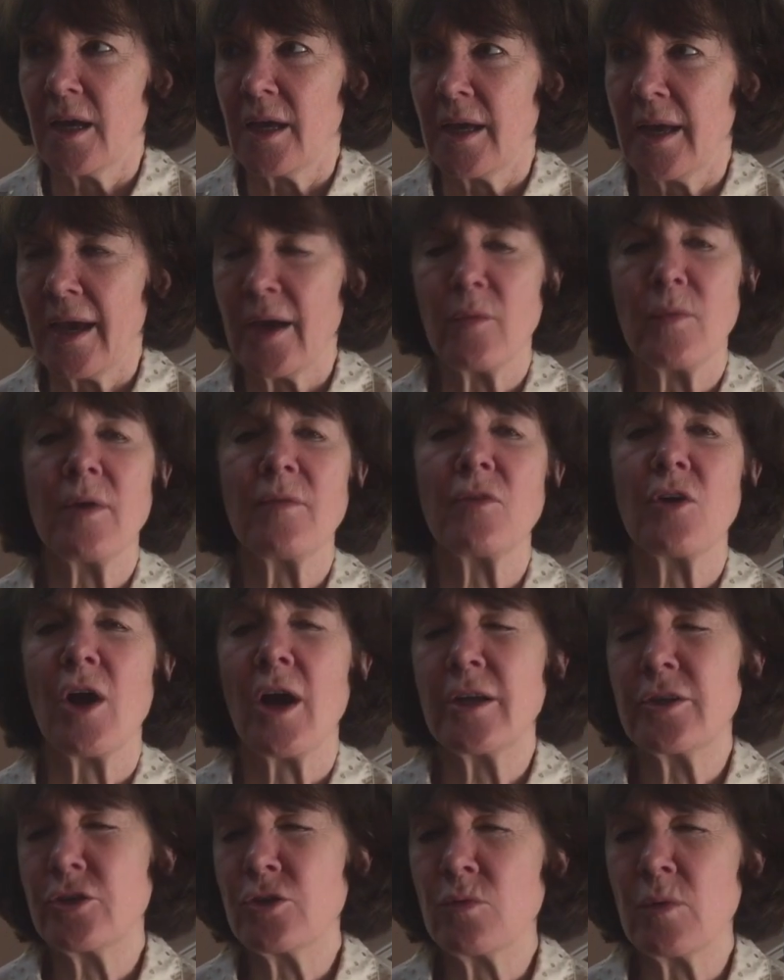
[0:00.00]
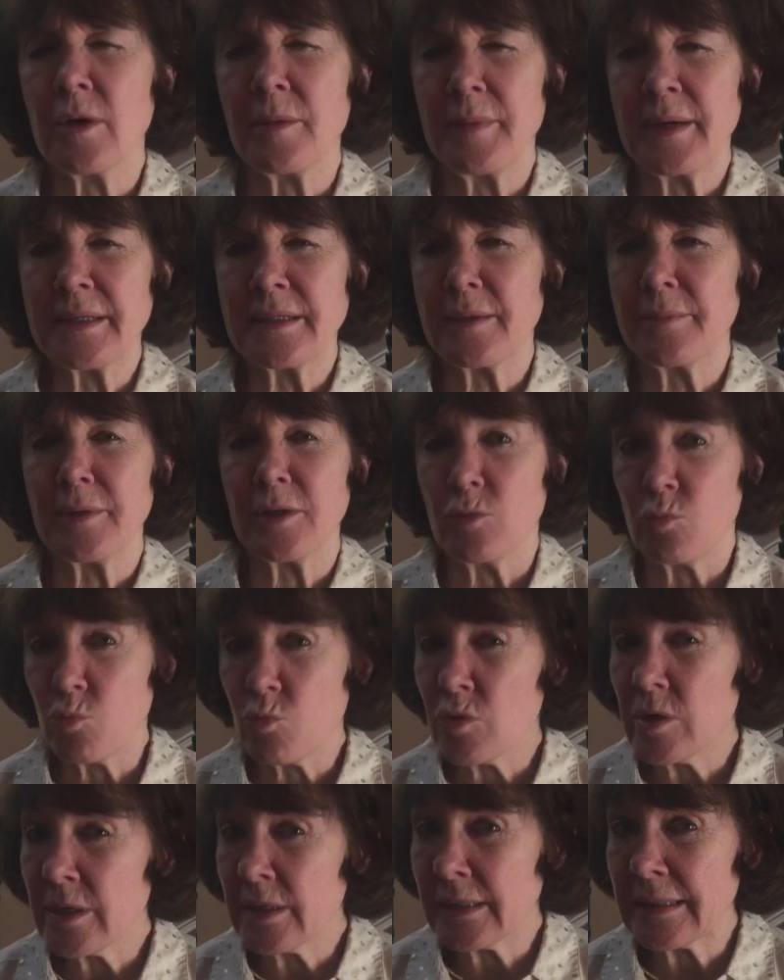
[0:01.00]
However, I do want to make something
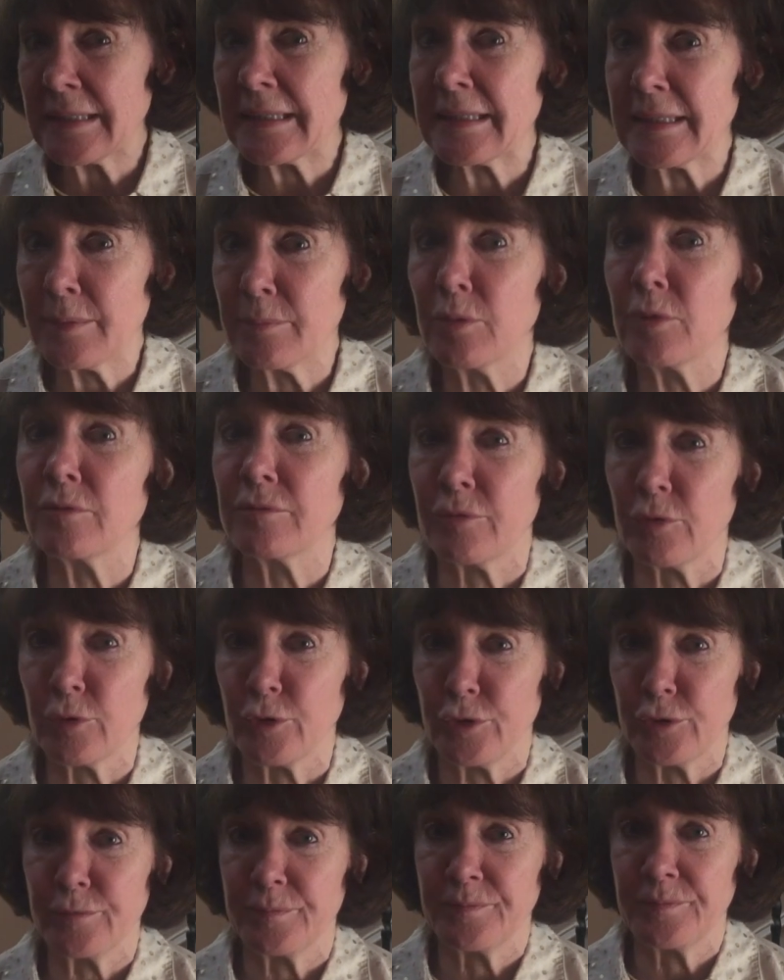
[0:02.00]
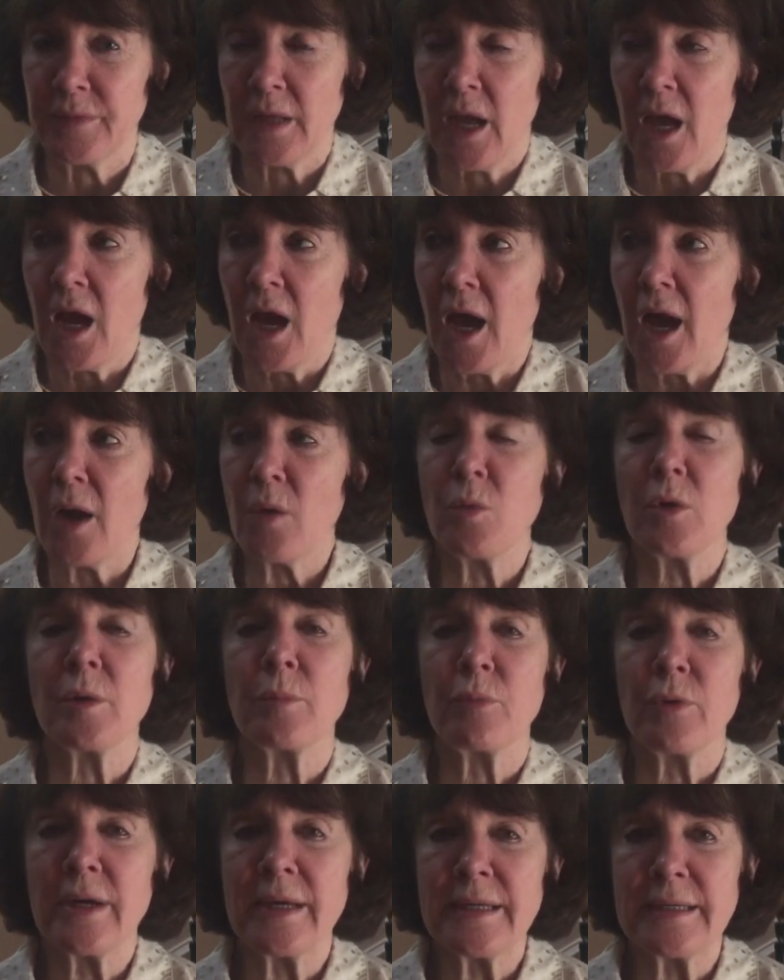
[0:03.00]
really simple for you. I want to
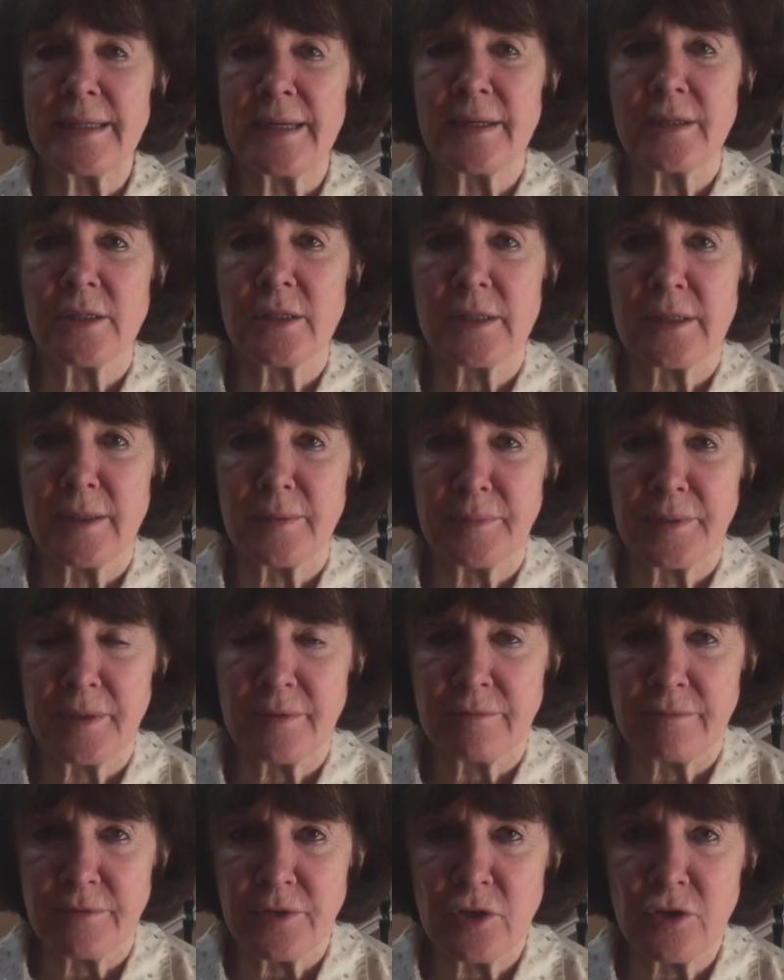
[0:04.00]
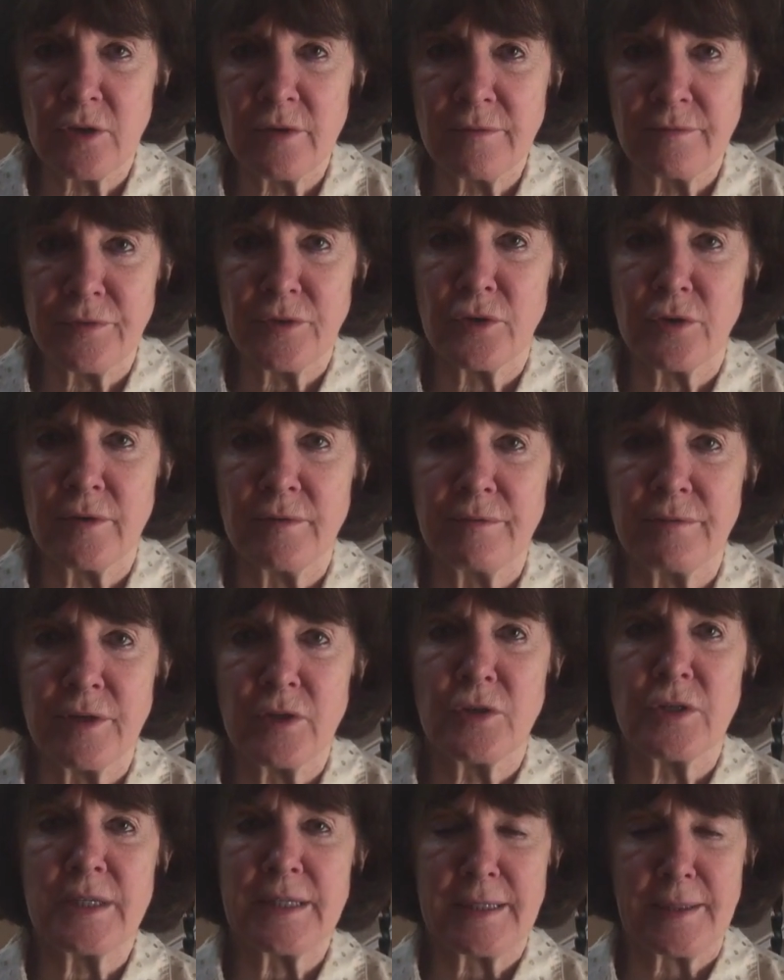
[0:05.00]
break it down to something very, very,
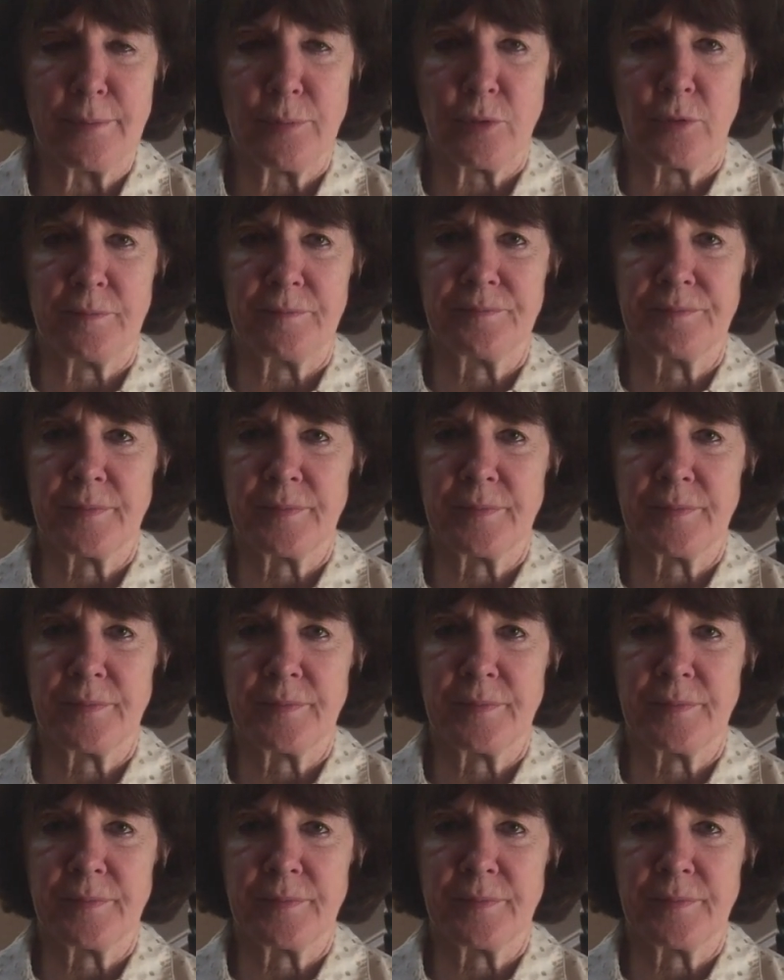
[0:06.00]
very simple.